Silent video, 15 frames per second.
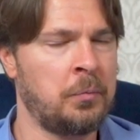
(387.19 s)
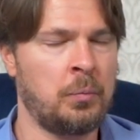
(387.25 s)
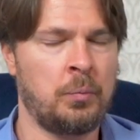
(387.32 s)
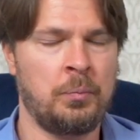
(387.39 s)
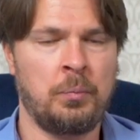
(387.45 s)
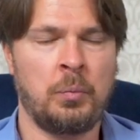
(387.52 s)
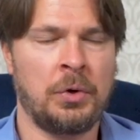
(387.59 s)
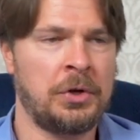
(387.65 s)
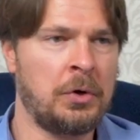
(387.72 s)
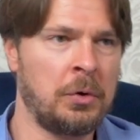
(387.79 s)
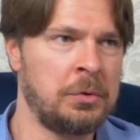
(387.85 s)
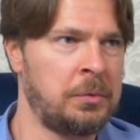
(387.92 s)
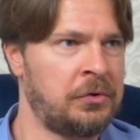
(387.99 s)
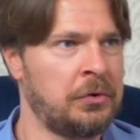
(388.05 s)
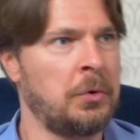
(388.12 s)
what
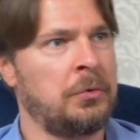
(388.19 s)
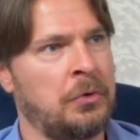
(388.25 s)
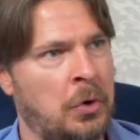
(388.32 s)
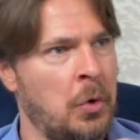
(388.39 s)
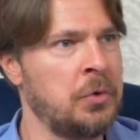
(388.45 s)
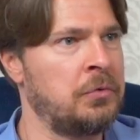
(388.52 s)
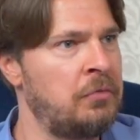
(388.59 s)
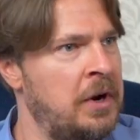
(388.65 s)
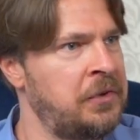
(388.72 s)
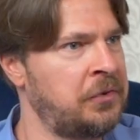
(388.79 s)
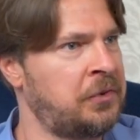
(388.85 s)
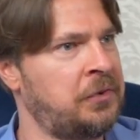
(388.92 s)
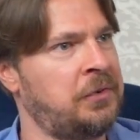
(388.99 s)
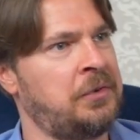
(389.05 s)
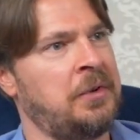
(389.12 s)
economists call the good
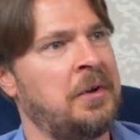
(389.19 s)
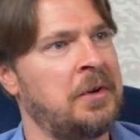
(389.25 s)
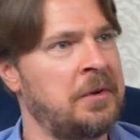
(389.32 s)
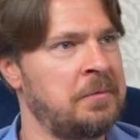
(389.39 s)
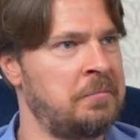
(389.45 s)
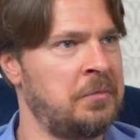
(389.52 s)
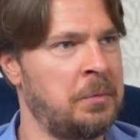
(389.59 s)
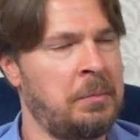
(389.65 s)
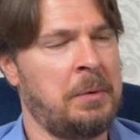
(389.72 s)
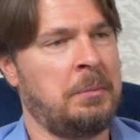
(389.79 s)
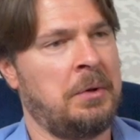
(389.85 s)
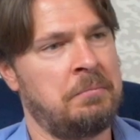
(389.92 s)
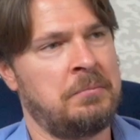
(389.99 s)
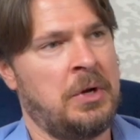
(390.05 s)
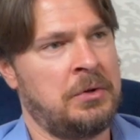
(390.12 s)
risks, the
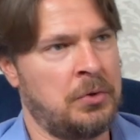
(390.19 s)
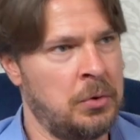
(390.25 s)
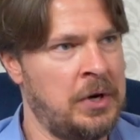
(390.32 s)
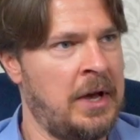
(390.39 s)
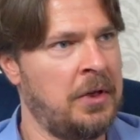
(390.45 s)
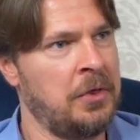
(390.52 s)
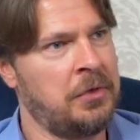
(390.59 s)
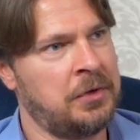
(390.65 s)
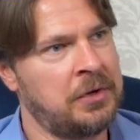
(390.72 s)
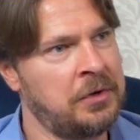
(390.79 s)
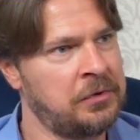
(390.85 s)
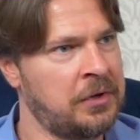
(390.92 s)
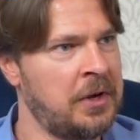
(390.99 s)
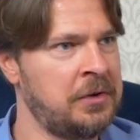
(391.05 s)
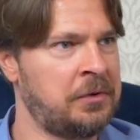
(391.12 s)
people in good health in
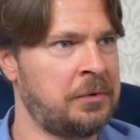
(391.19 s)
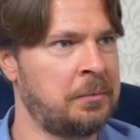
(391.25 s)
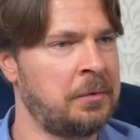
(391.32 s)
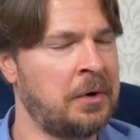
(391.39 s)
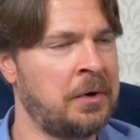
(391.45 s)
this case,